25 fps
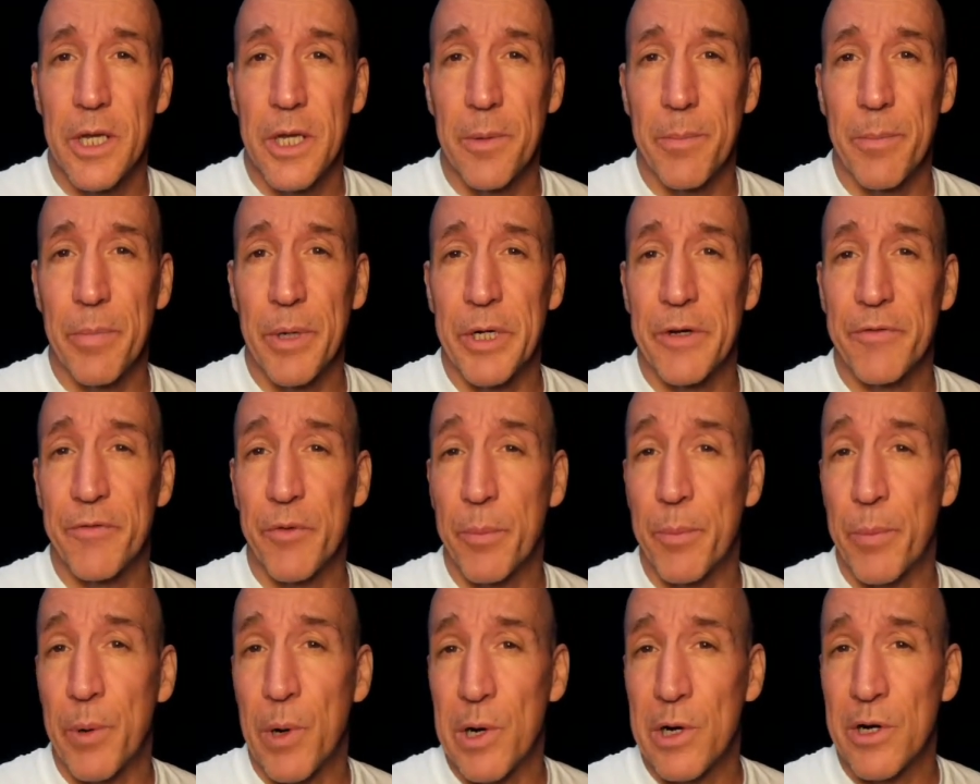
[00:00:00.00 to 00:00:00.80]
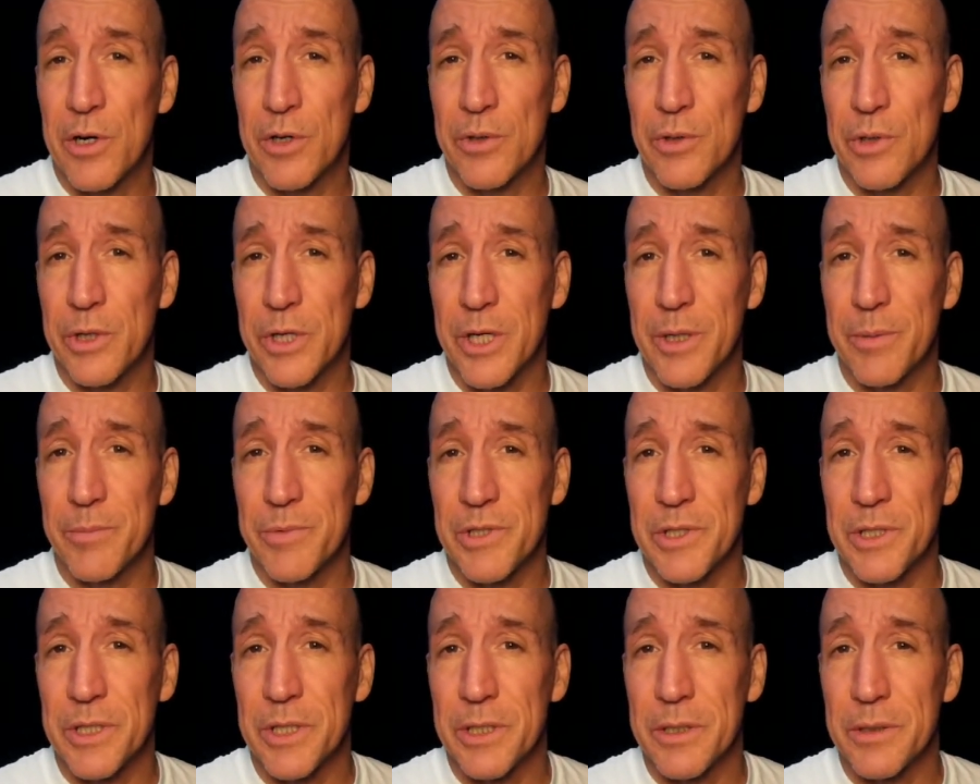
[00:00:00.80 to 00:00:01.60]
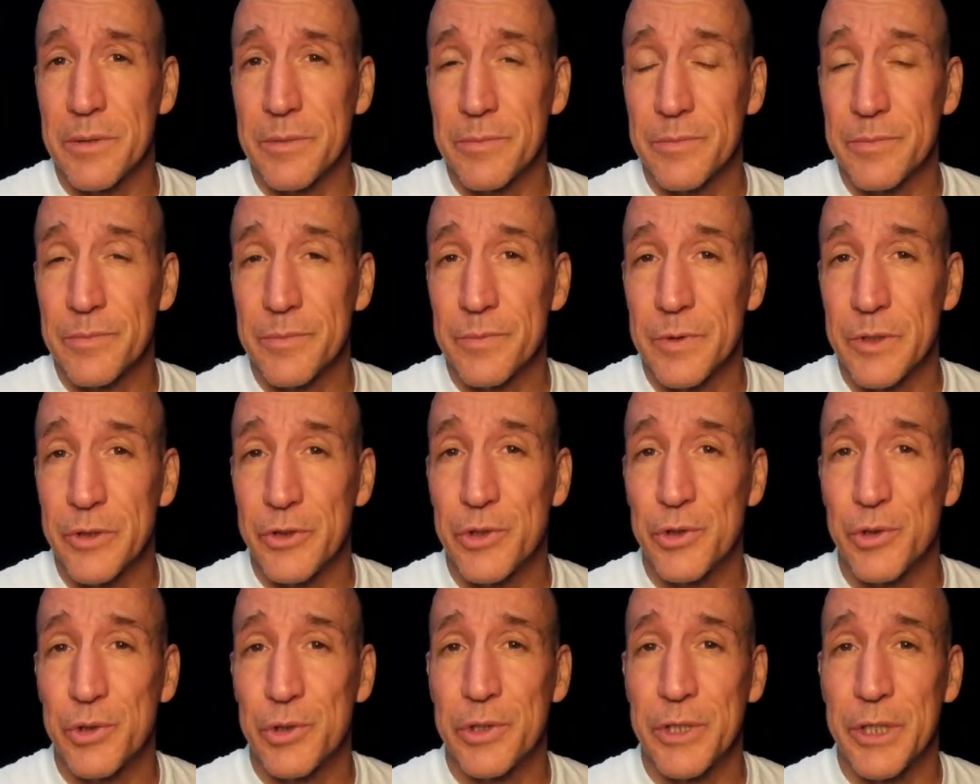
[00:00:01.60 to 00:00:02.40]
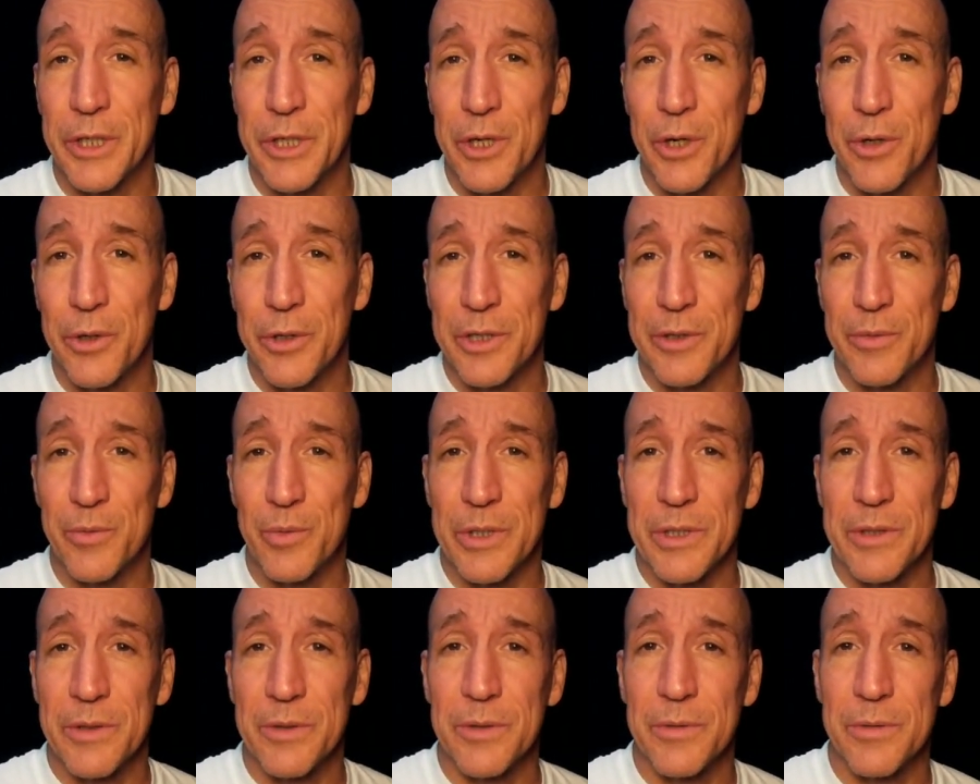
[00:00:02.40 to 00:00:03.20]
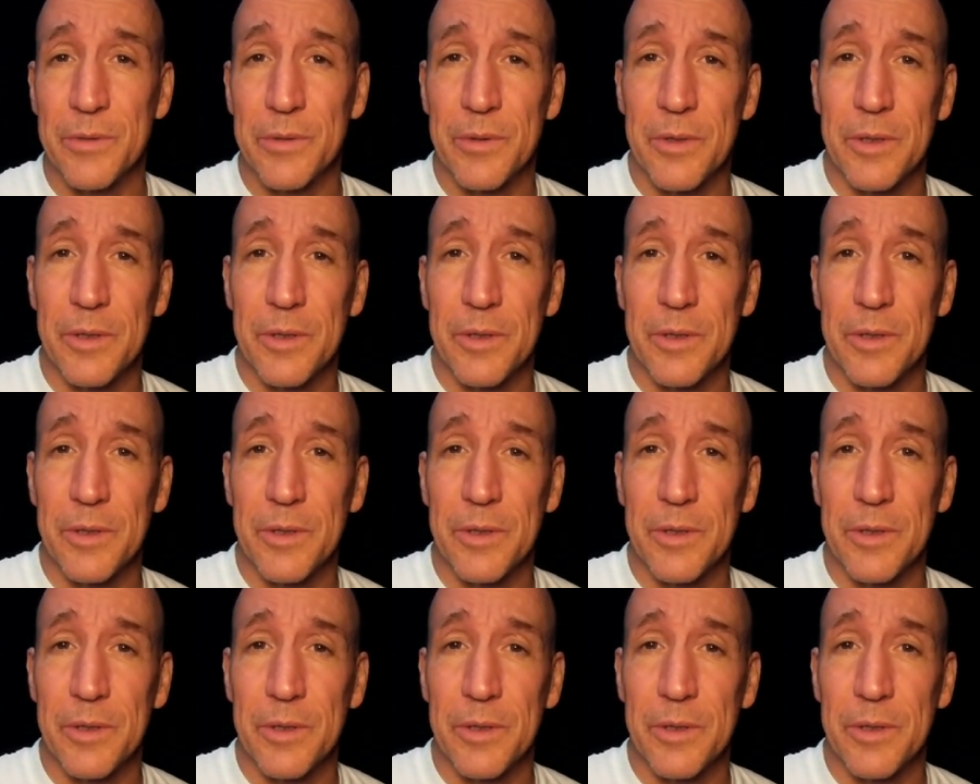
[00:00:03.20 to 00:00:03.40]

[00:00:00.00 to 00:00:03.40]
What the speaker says: But if a particle comes in, it's usually coated with